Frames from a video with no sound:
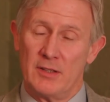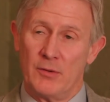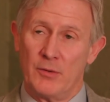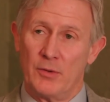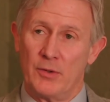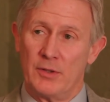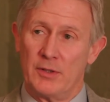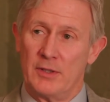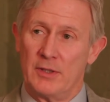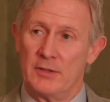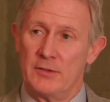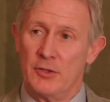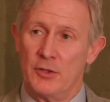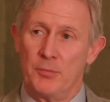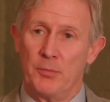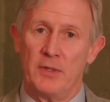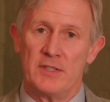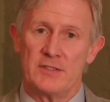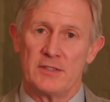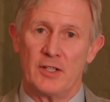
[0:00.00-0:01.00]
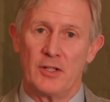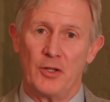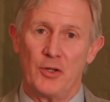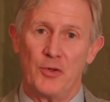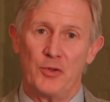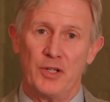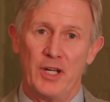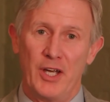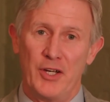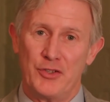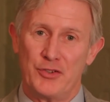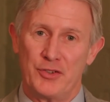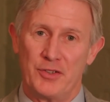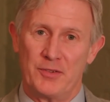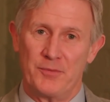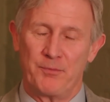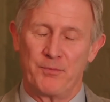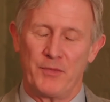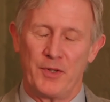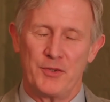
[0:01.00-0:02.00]
where it took place at a
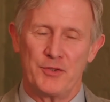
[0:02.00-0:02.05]
location,